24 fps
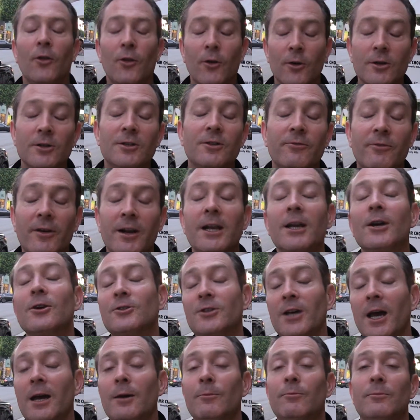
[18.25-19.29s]
There is a
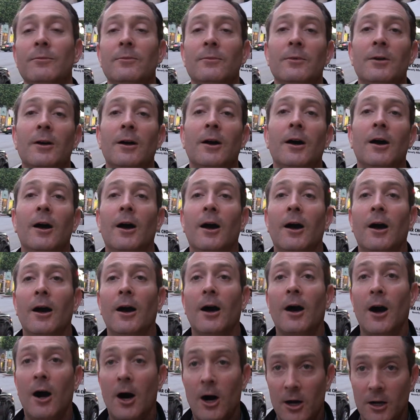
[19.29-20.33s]
videotape
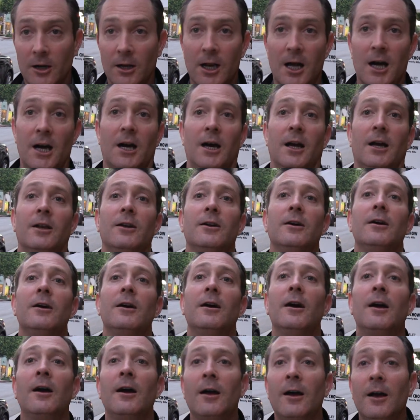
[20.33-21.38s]
online
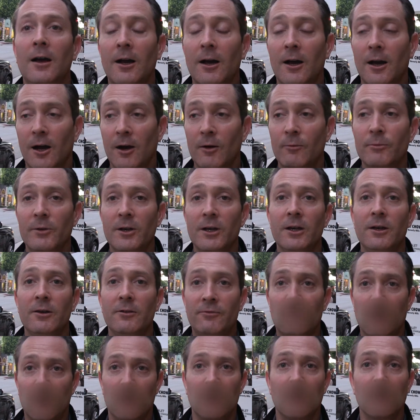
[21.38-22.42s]
of me
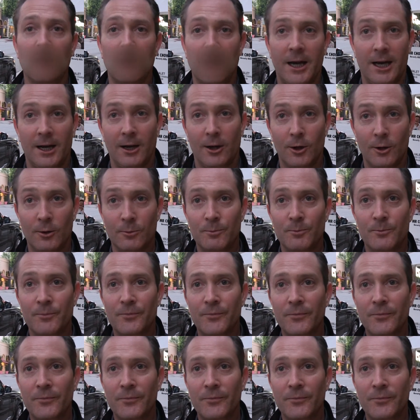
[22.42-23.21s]
cantaloupe.